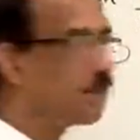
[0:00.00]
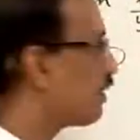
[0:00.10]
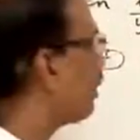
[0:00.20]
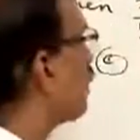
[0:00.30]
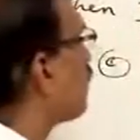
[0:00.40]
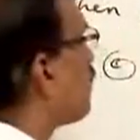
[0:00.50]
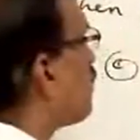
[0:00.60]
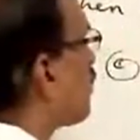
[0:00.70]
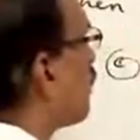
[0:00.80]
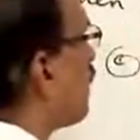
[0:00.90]
So the
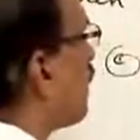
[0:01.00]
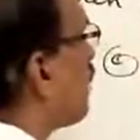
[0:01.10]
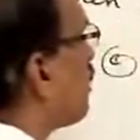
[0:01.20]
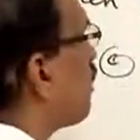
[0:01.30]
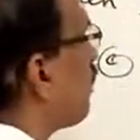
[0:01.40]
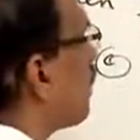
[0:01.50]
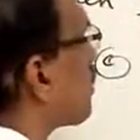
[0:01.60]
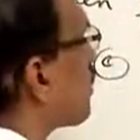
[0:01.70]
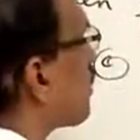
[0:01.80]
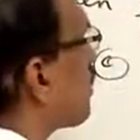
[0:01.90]
equation
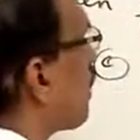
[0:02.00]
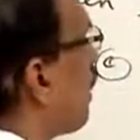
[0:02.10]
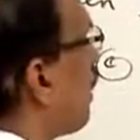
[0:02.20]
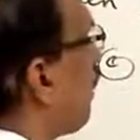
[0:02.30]
of